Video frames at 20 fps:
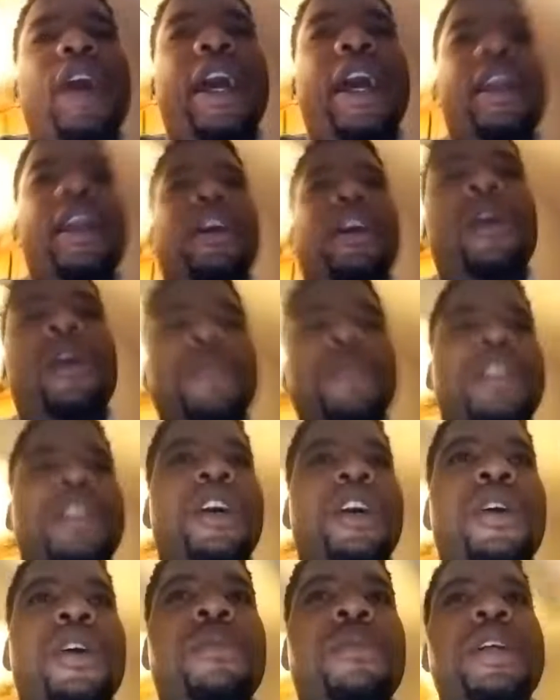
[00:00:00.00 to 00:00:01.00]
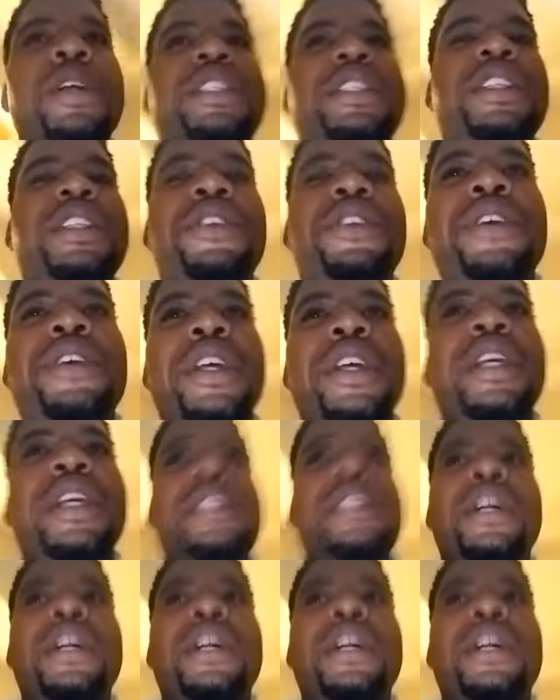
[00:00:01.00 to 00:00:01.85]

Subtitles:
got the Homeless Homeboy series.